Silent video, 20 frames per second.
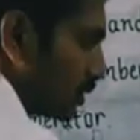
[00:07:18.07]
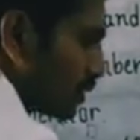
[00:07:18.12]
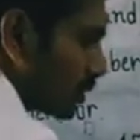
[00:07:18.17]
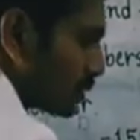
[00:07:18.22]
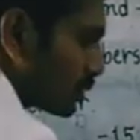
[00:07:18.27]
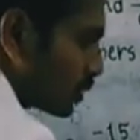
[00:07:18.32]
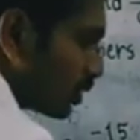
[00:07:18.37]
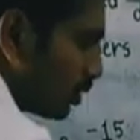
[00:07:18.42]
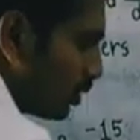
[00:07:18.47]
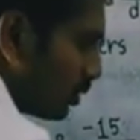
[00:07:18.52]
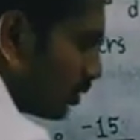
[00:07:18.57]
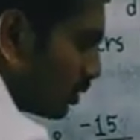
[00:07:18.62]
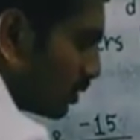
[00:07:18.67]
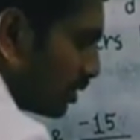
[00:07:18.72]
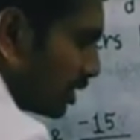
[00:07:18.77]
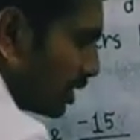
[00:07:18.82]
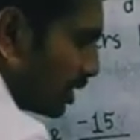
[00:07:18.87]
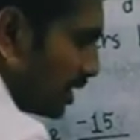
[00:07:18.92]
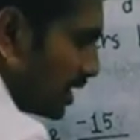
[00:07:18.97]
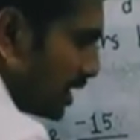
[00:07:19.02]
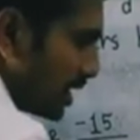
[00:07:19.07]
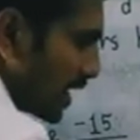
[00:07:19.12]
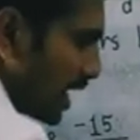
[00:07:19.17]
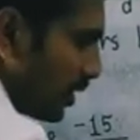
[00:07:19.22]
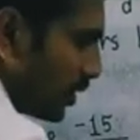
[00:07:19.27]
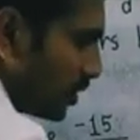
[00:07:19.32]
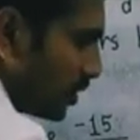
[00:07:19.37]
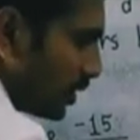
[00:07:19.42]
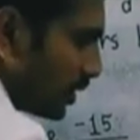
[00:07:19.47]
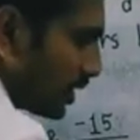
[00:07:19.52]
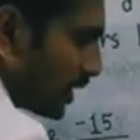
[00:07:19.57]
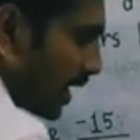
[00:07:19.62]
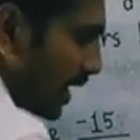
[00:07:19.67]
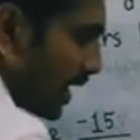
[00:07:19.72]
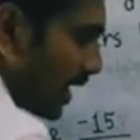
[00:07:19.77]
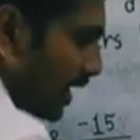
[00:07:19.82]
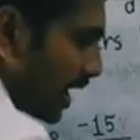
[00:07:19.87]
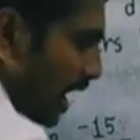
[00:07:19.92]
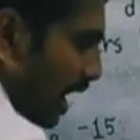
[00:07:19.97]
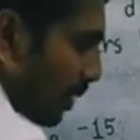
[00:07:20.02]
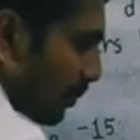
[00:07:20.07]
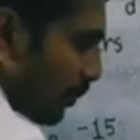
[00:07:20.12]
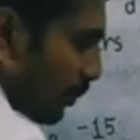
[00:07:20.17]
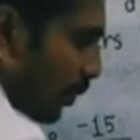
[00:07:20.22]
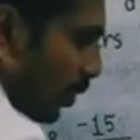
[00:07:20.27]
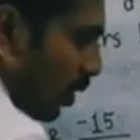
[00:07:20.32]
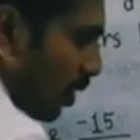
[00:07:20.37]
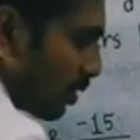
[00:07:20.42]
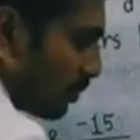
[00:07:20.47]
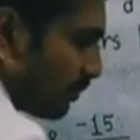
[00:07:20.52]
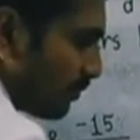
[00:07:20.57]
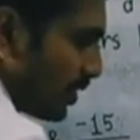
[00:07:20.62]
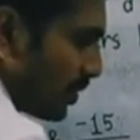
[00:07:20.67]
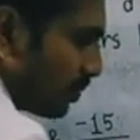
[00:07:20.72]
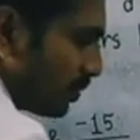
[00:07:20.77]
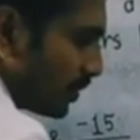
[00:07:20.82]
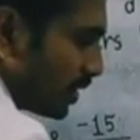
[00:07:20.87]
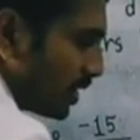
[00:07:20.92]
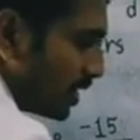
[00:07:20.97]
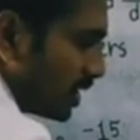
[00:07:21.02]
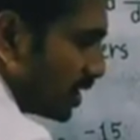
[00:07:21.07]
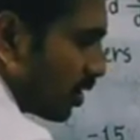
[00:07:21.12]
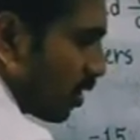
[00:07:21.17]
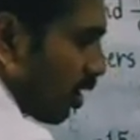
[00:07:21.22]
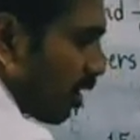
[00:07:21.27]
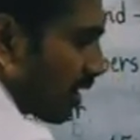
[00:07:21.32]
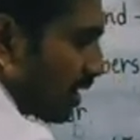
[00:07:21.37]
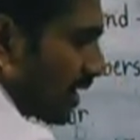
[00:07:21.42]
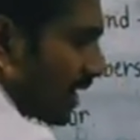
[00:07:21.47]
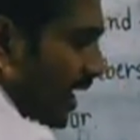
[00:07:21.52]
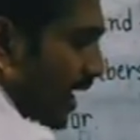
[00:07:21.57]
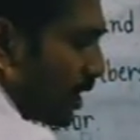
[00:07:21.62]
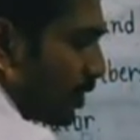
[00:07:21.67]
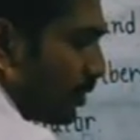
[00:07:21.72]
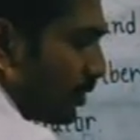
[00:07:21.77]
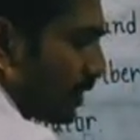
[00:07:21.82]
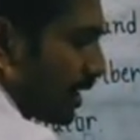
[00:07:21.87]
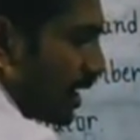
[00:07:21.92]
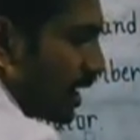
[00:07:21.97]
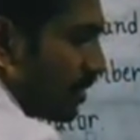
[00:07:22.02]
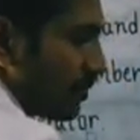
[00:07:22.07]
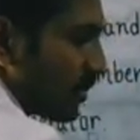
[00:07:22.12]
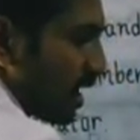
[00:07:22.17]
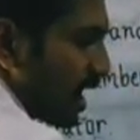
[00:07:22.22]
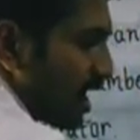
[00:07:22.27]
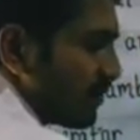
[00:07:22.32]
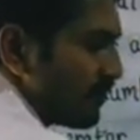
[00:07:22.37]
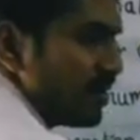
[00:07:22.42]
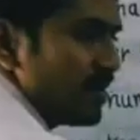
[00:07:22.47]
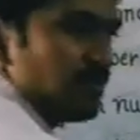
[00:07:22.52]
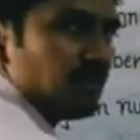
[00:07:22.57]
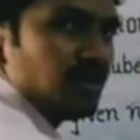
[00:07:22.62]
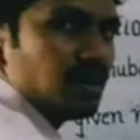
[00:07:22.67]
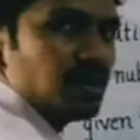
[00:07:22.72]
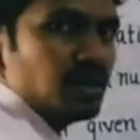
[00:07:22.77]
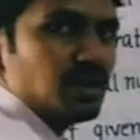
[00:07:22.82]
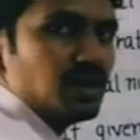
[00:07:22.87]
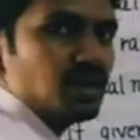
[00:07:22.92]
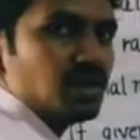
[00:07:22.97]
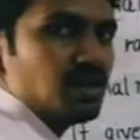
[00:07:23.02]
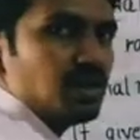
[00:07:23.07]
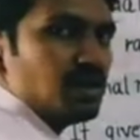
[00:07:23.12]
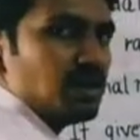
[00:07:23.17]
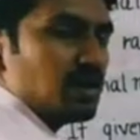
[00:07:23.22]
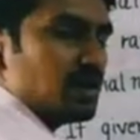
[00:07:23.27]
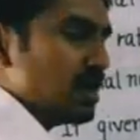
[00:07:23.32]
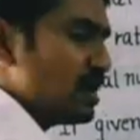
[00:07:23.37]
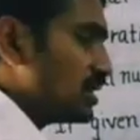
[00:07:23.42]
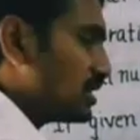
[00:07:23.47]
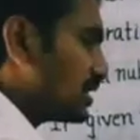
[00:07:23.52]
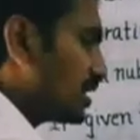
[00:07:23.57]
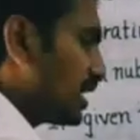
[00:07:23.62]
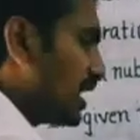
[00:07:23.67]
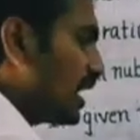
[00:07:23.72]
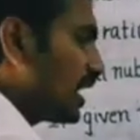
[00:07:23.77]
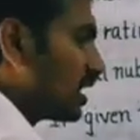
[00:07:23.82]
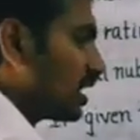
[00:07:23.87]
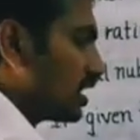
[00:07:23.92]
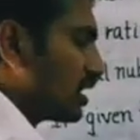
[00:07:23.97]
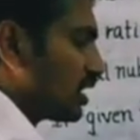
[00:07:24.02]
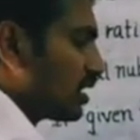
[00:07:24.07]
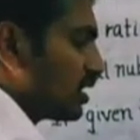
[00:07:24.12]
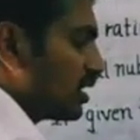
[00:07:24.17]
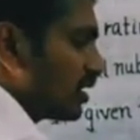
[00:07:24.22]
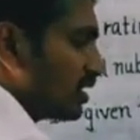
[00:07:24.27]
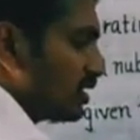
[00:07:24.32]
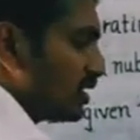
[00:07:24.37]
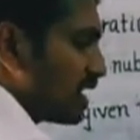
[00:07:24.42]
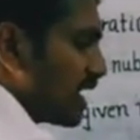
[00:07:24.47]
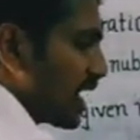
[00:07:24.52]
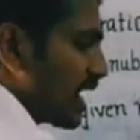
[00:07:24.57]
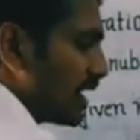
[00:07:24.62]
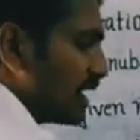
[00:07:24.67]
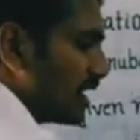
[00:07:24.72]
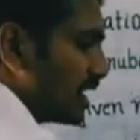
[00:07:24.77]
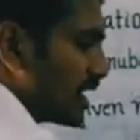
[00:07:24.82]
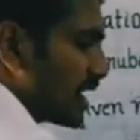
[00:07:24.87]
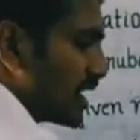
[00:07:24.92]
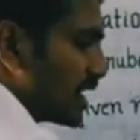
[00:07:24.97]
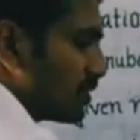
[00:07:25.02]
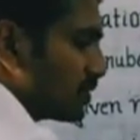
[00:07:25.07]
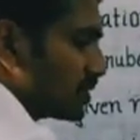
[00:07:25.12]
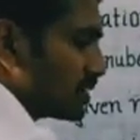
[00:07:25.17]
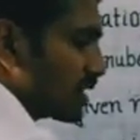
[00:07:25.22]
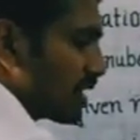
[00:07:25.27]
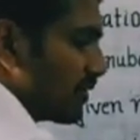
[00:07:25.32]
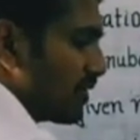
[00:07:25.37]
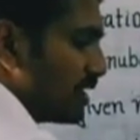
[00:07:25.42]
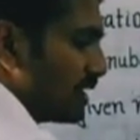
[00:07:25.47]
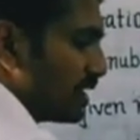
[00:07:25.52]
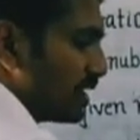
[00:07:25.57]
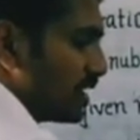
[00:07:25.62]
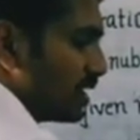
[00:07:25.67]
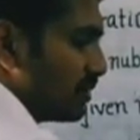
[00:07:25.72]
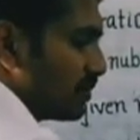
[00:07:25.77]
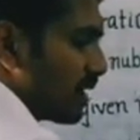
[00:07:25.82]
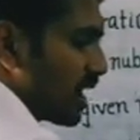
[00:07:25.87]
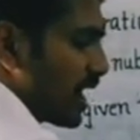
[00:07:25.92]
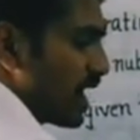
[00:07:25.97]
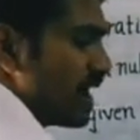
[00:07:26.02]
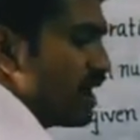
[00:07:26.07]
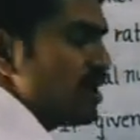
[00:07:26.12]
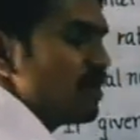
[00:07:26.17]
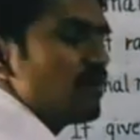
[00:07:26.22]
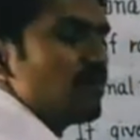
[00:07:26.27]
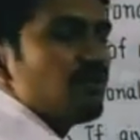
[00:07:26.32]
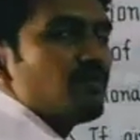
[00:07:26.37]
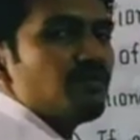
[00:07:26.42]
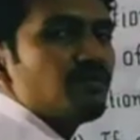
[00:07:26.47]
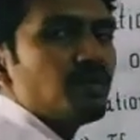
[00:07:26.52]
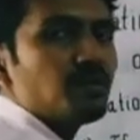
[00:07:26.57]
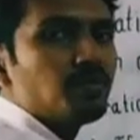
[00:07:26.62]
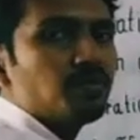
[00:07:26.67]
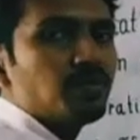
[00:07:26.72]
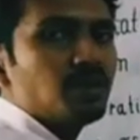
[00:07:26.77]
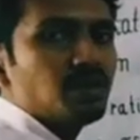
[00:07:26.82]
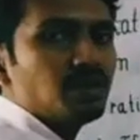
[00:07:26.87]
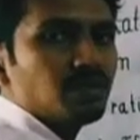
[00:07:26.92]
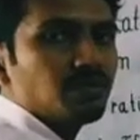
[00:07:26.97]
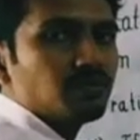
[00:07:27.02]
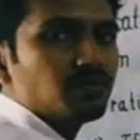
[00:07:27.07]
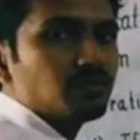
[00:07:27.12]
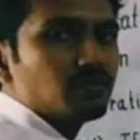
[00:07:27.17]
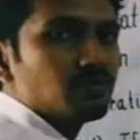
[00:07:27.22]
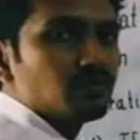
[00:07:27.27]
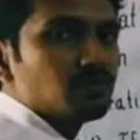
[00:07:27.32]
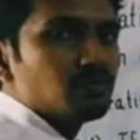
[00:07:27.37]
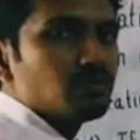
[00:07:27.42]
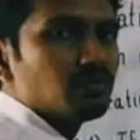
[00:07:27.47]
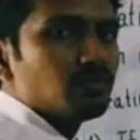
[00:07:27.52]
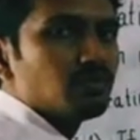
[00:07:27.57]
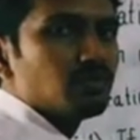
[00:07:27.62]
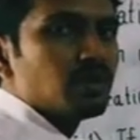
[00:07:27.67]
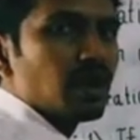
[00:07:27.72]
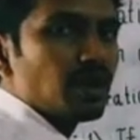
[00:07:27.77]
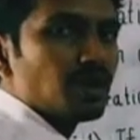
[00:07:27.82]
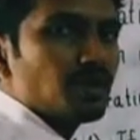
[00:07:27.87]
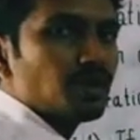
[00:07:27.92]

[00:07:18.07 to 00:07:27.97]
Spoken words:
So negative 10 upon 50 or negative 10 by 50 is greater than negative 70 by 50. Thank